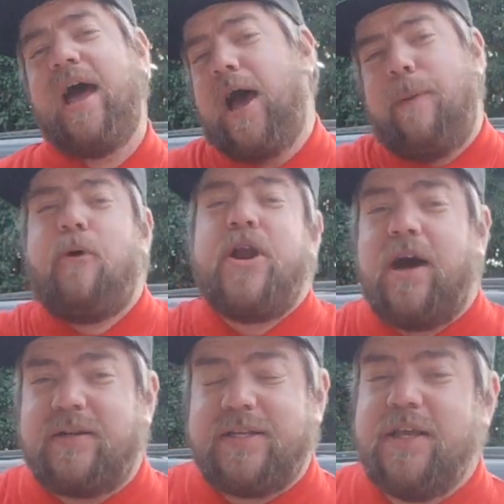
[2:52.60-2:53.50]
a
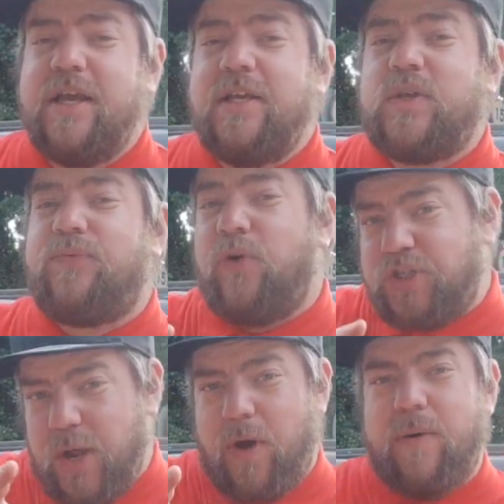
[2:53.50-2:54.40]
product. So I thought,
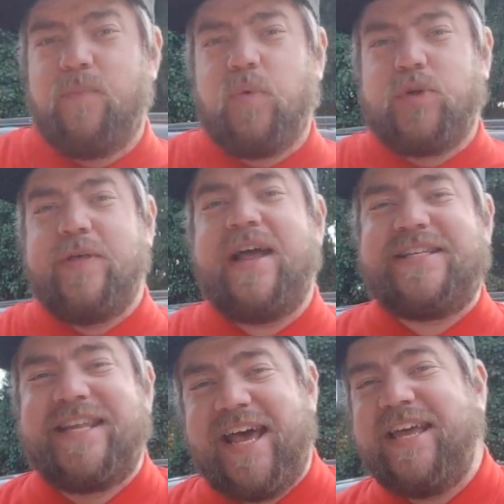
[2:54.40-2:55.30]
you know what, we'll do that
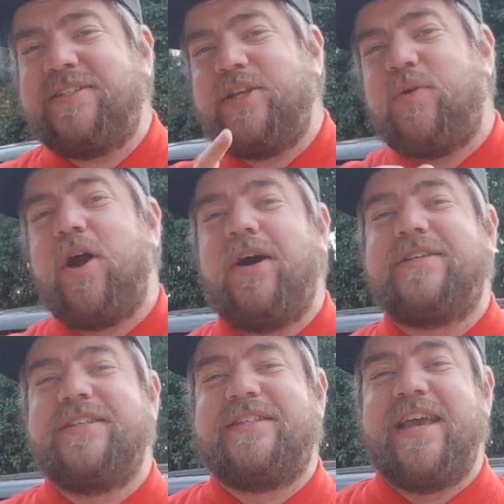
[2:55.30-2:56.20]
today so you guys
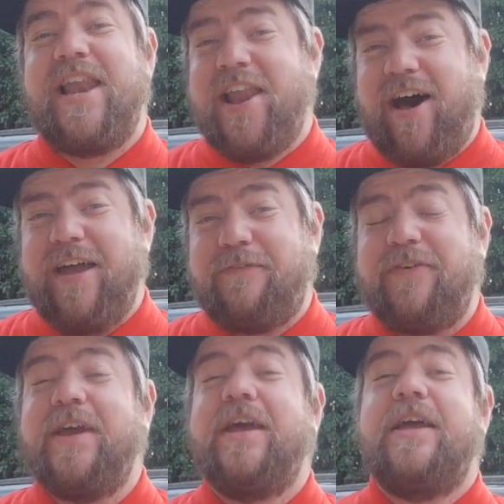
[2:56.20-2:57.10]
can see it live.
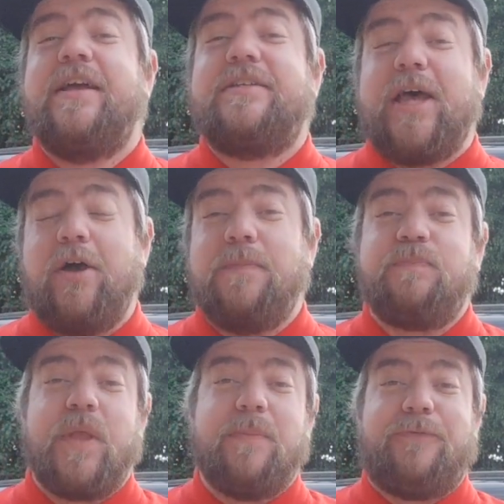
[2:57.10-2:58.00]
So
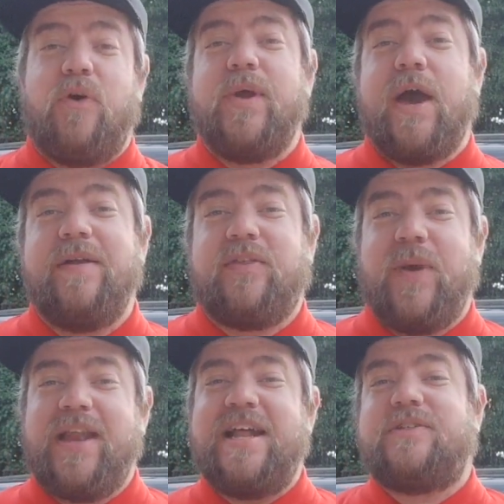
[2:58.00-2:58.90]
before we go into
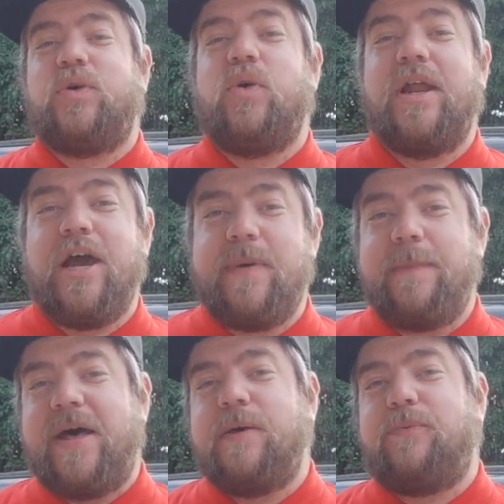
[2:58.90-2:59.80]
it, let's talk a little bit
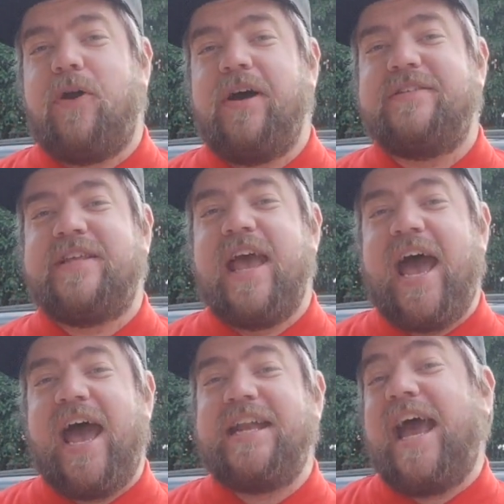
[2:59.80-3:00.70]
about the price
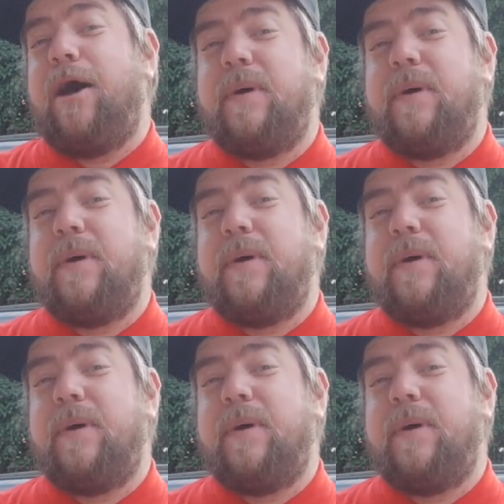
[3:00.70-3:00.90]
and how